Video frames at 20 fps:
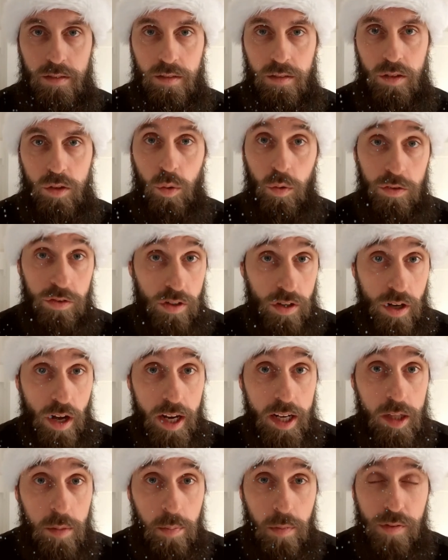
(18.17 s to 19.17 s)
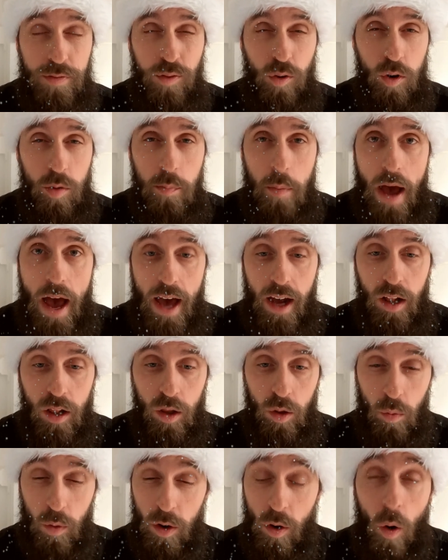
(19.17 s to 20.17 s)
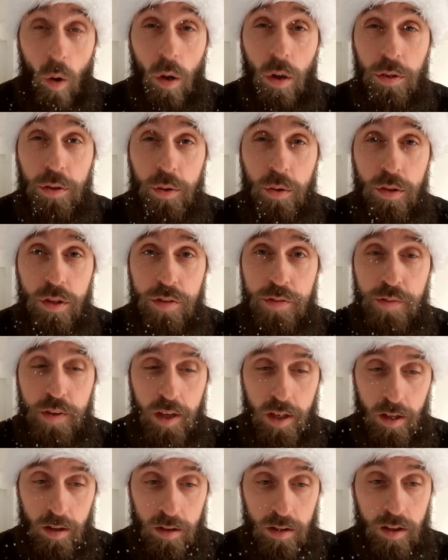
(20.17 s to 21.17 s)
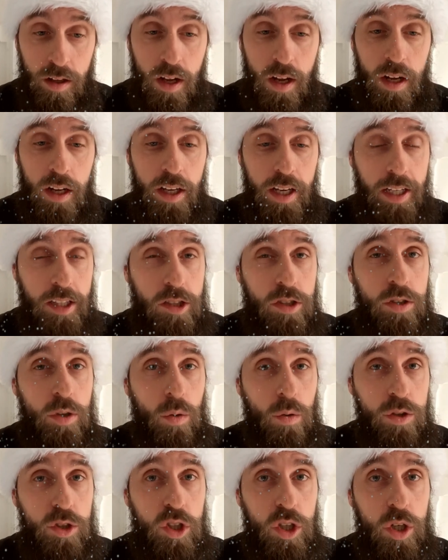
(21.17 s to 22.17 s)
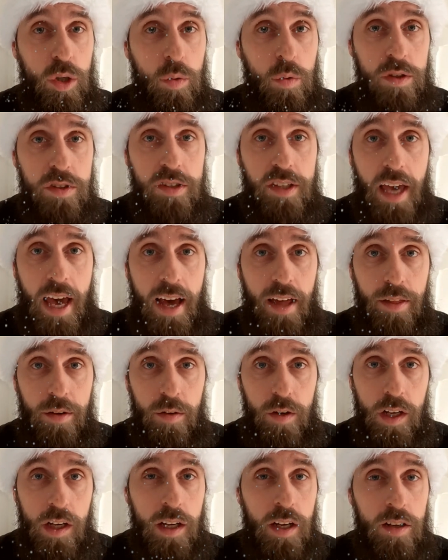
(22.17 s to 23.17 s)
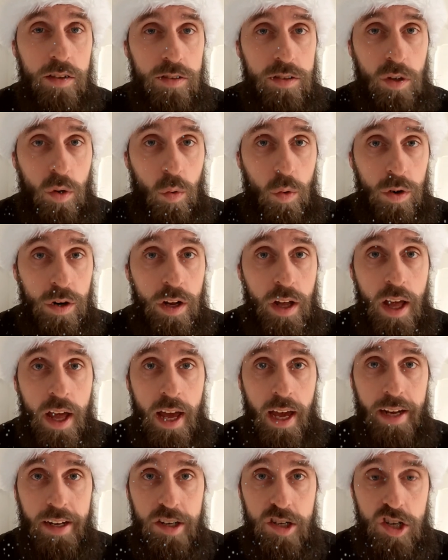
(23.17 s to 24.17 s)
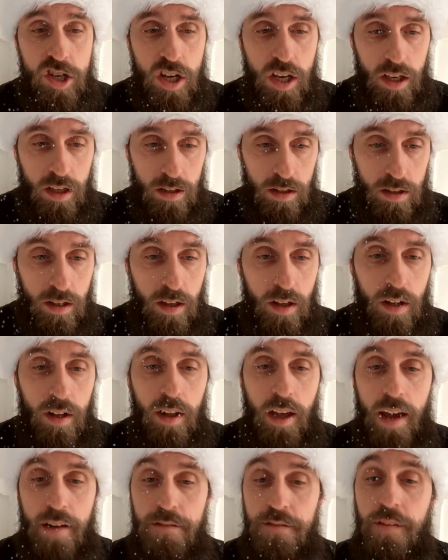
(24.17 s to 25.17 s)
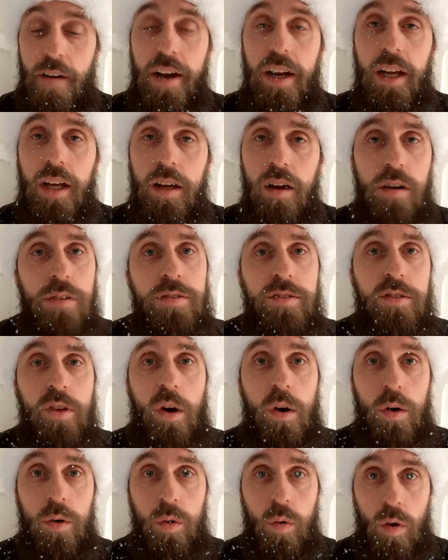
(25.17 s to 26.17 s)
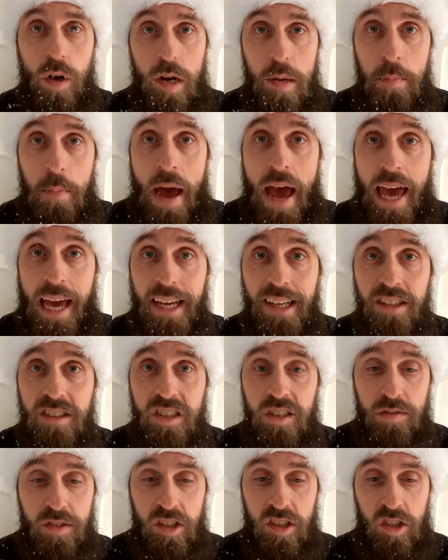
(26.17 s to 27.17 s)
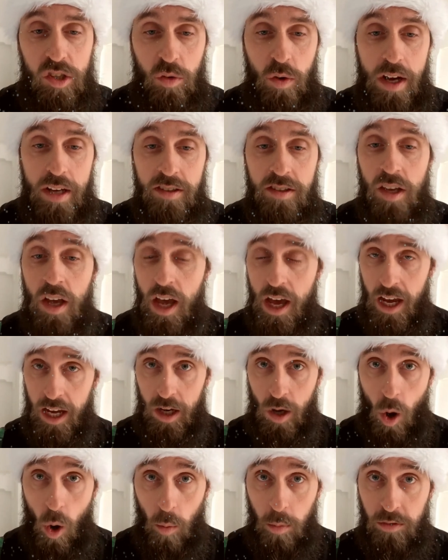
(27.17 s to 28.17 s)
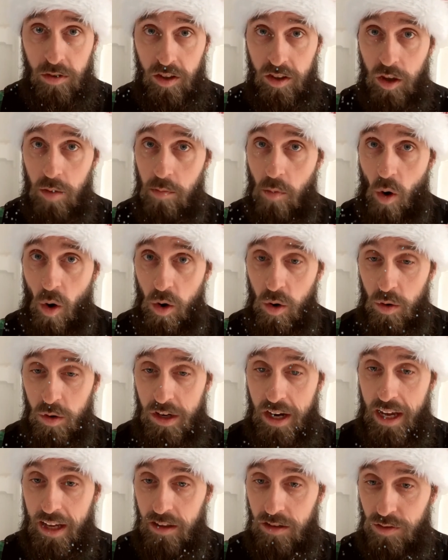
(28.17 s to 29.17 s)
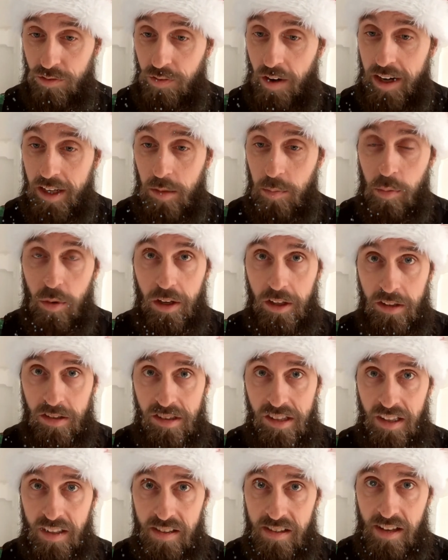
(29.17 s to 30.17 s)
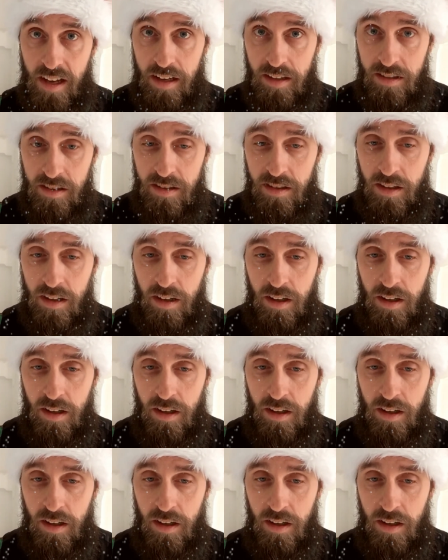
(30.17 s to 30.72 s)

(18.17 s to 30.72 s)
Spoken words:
'Twas the night before battle, when all through the field each soldier was gathering a sword and a shield, and fighting off sorrow and pangs of distress, in hopes that the morrow day's fight brings success.